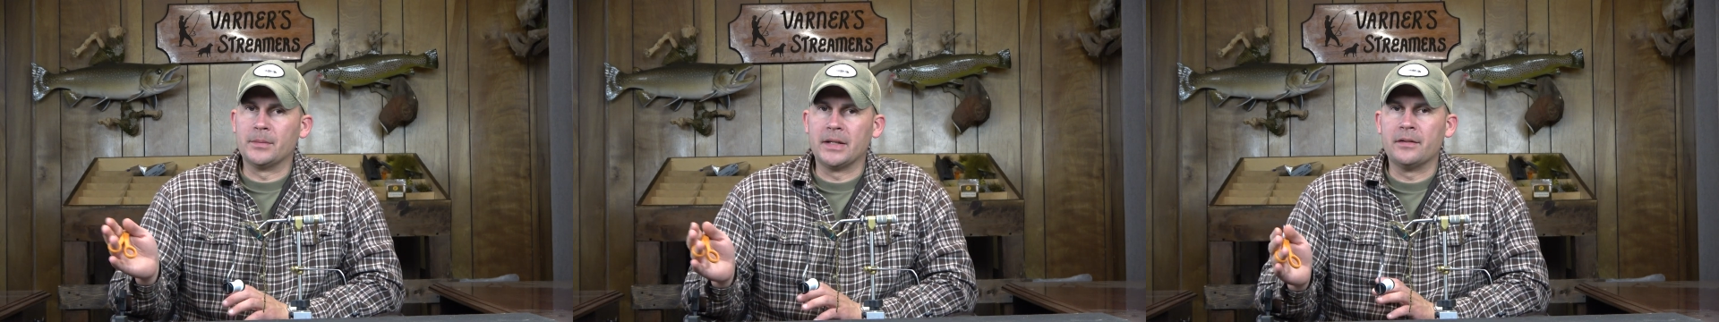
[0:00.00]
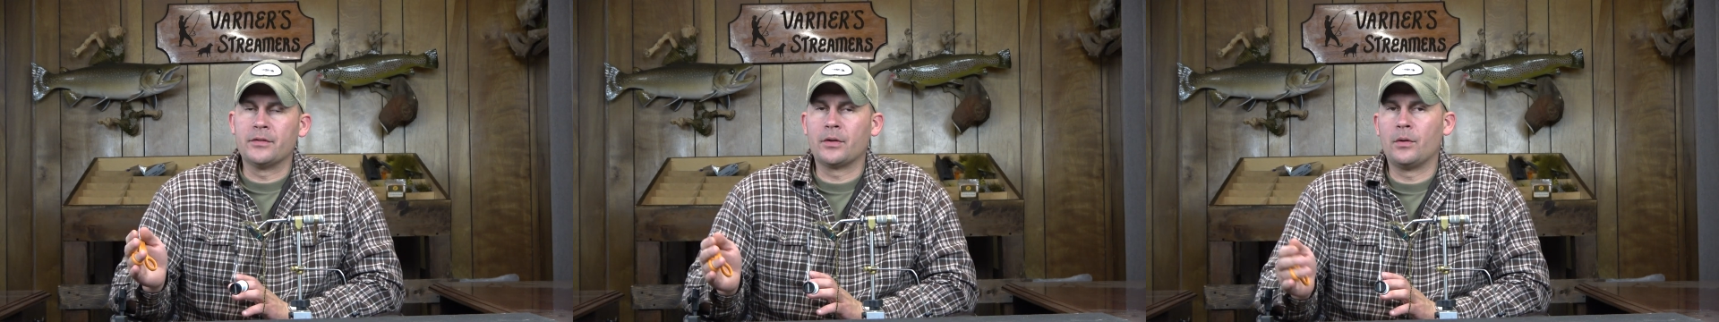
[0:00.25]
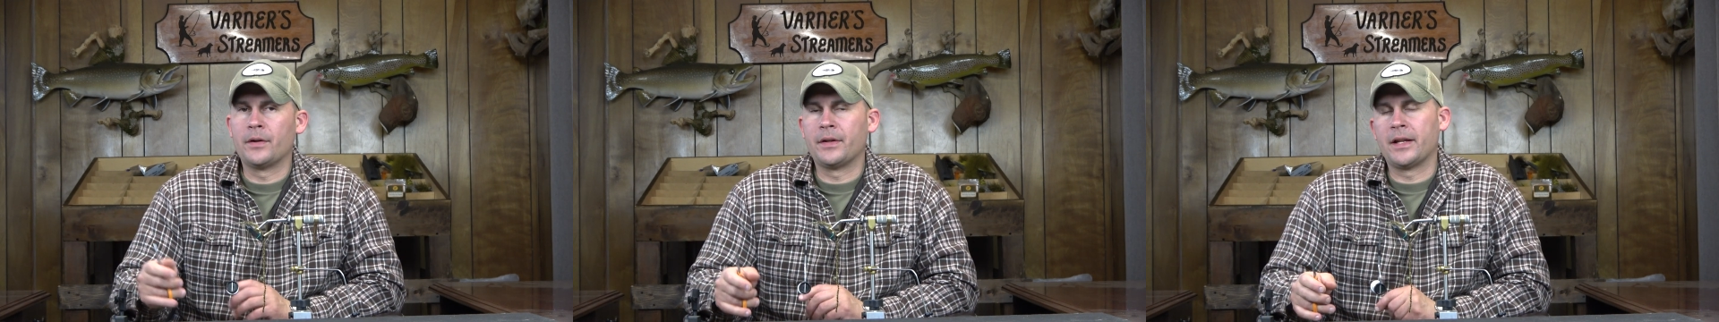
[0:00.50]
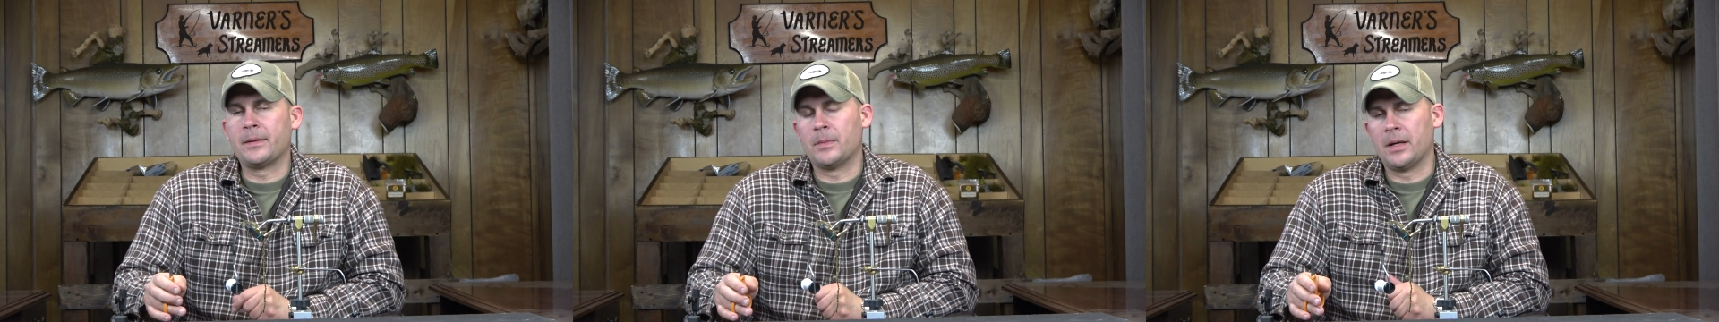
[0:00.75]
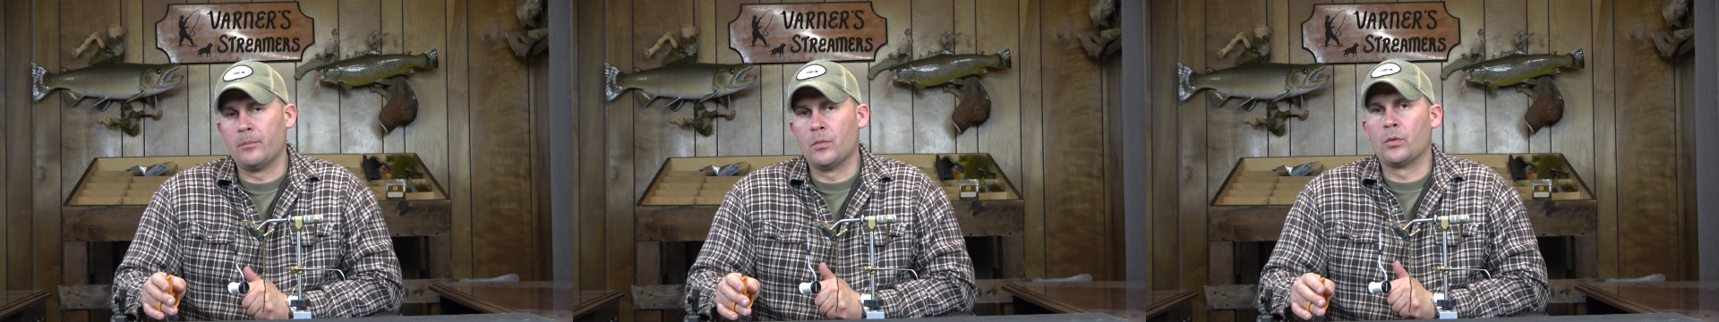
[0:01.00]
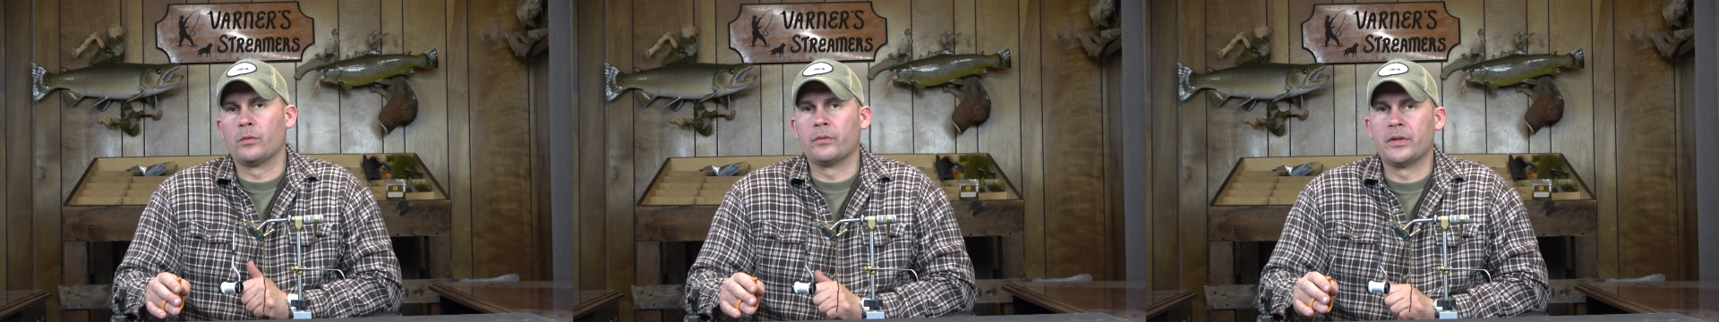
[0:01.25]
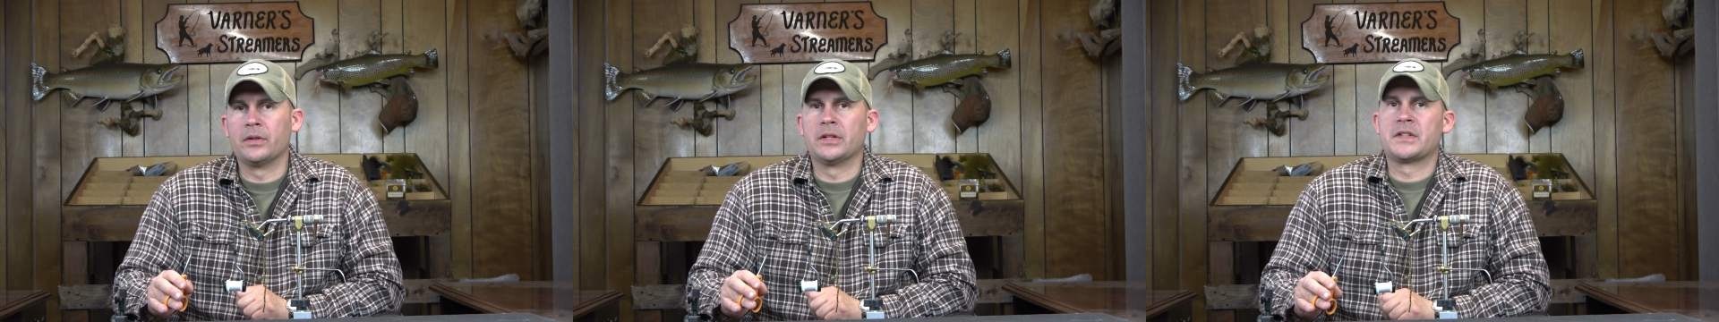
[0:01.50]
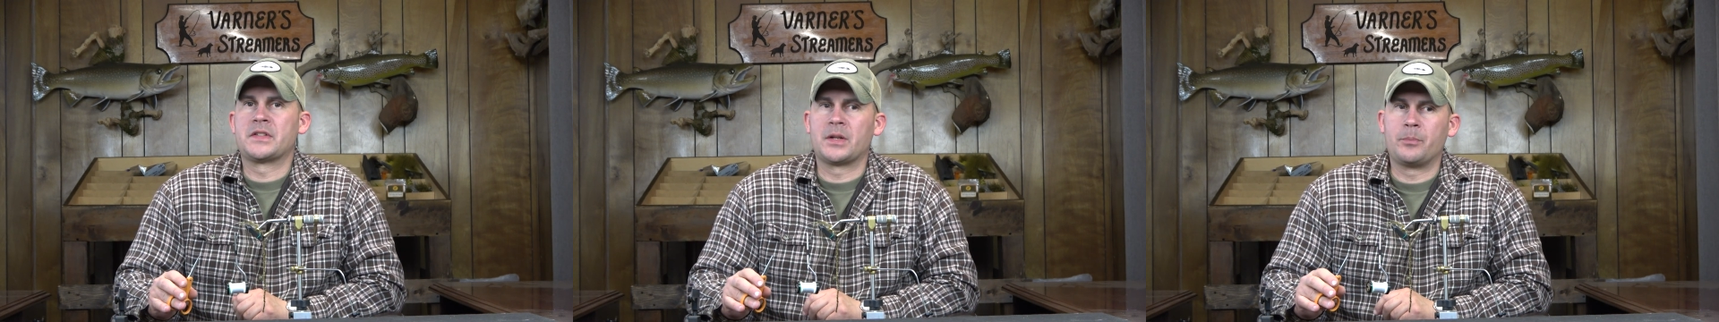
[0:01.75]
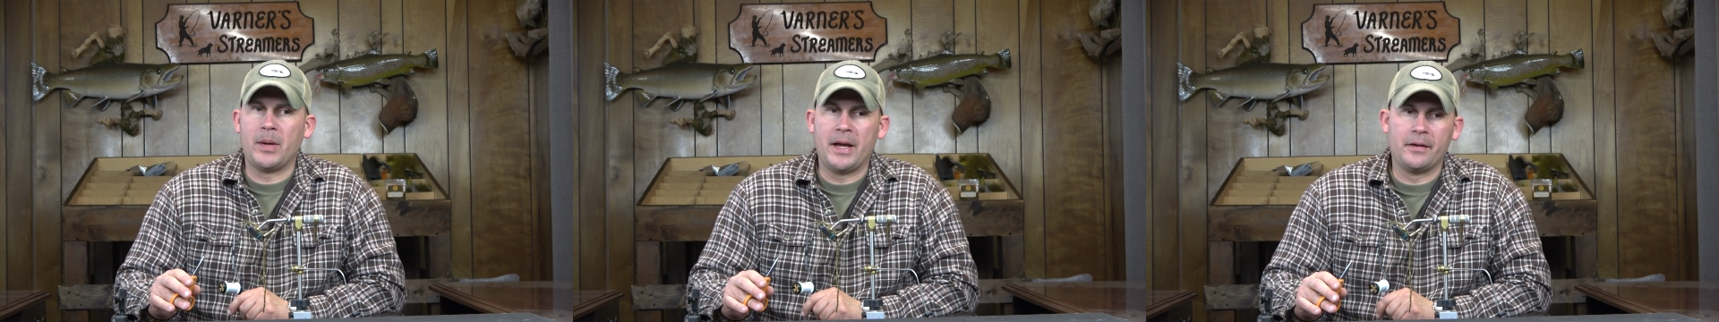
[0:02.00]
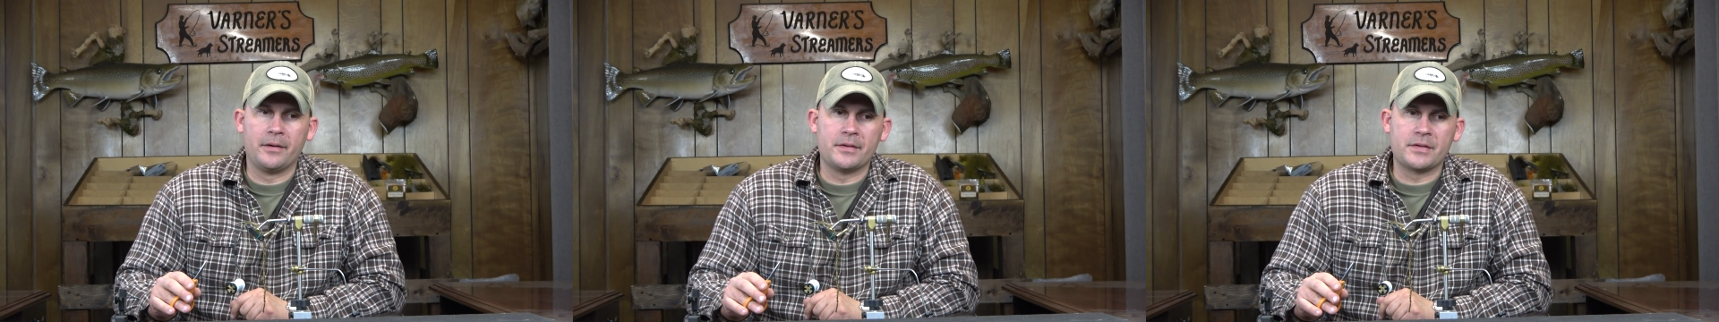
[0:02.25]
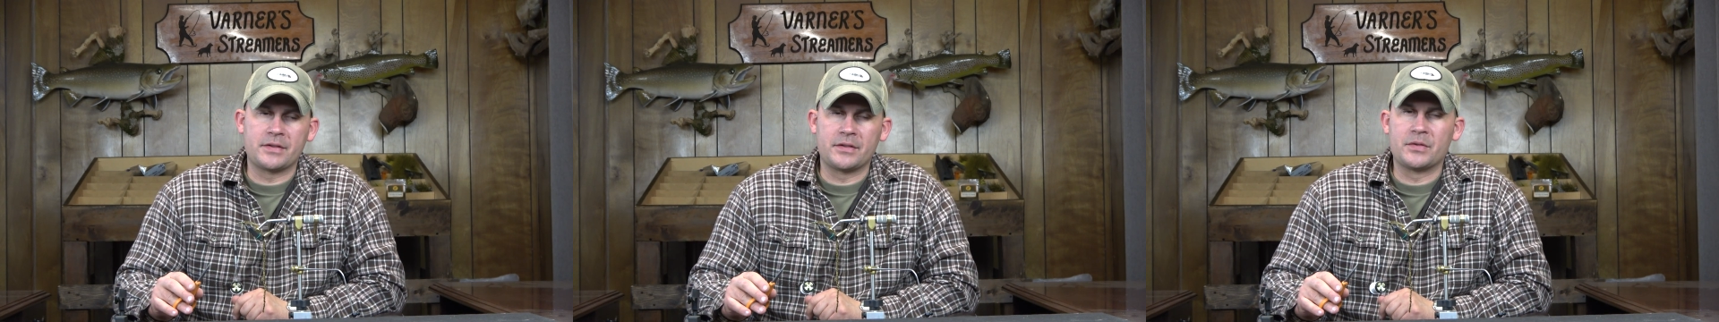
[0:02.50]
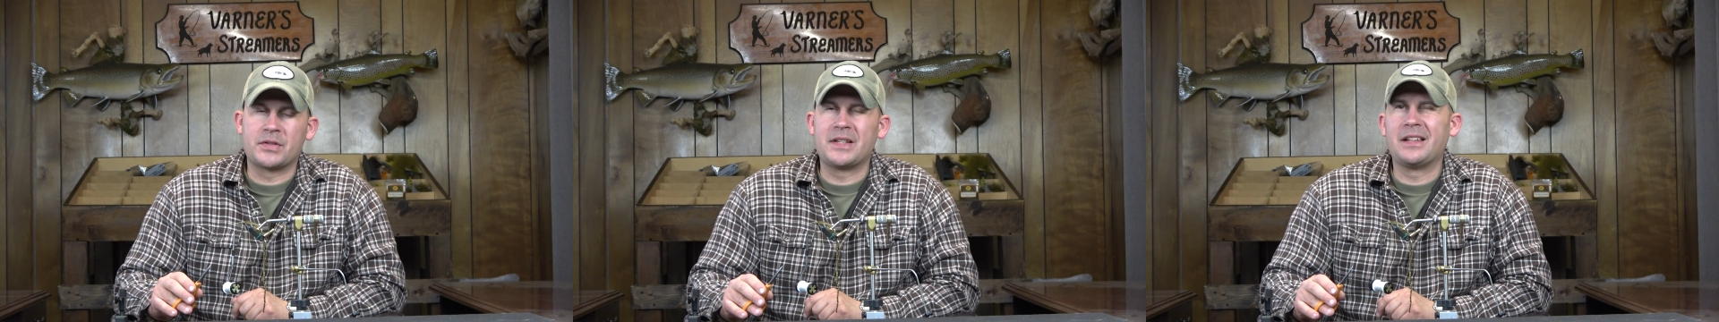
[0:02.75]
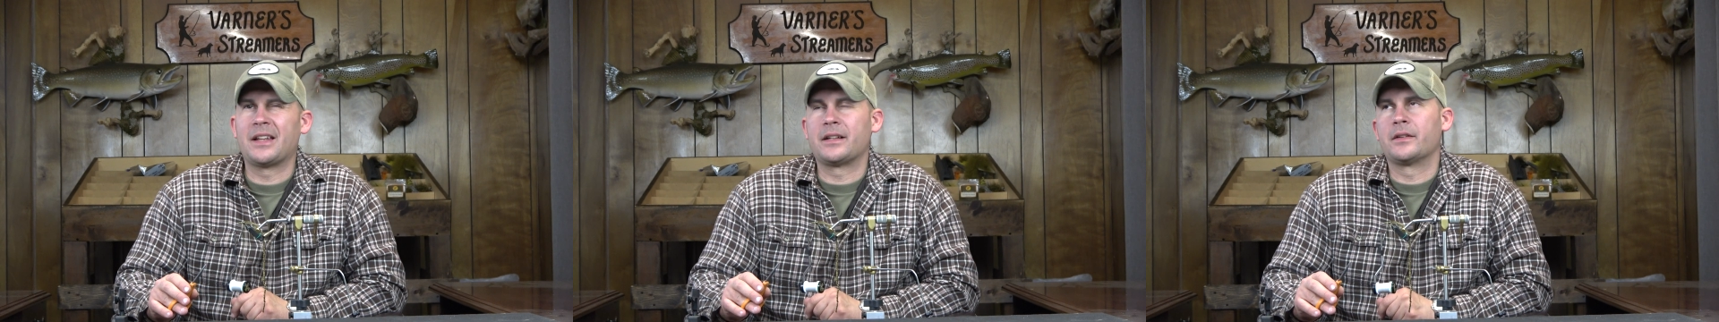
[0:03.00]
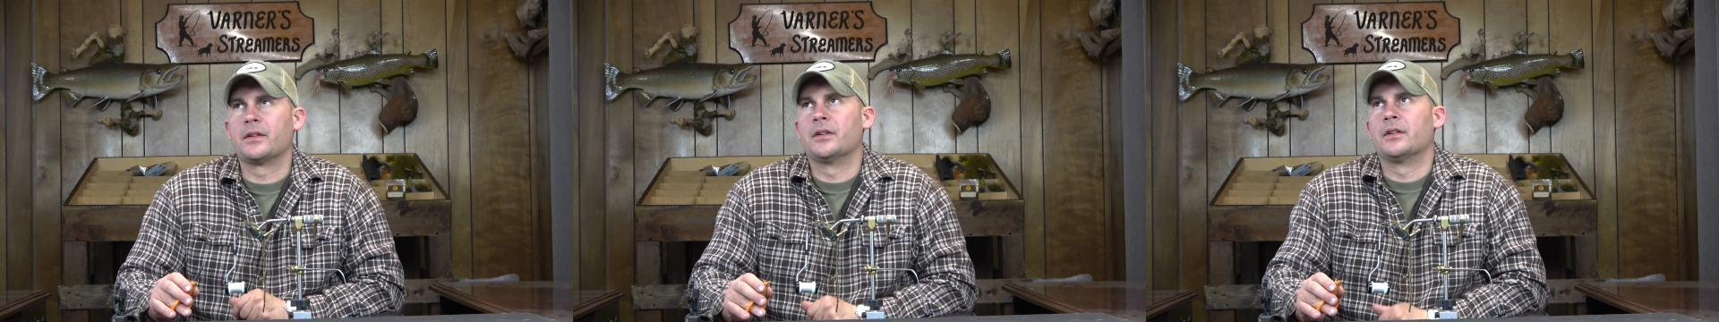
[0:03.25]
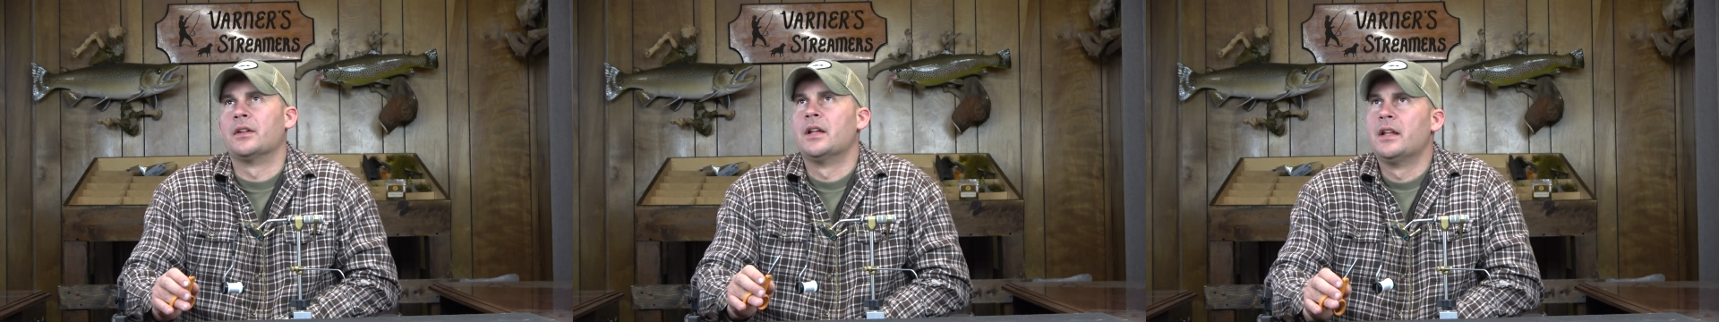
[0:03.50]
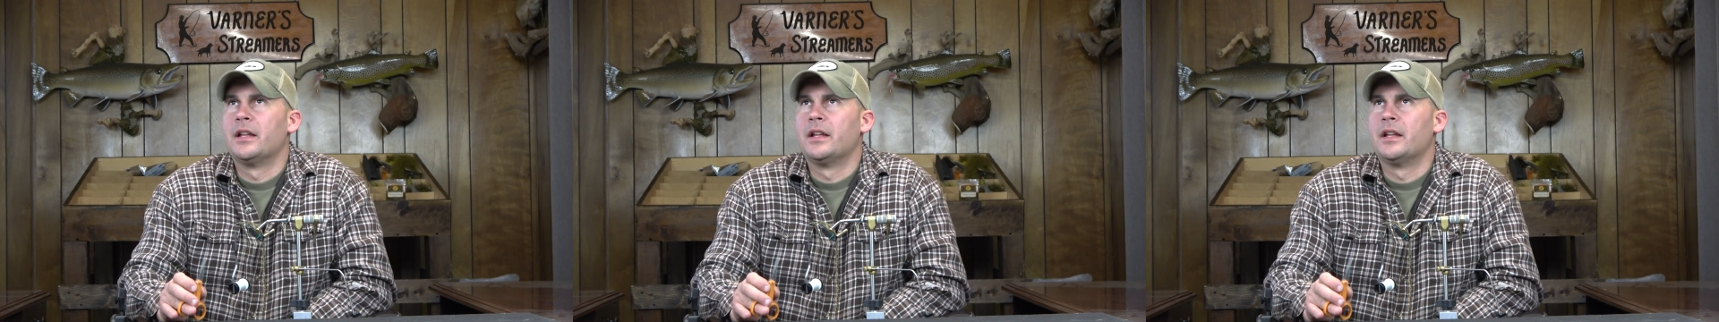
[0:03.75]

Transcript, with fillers: Even on like my more realistic patterns, you see like the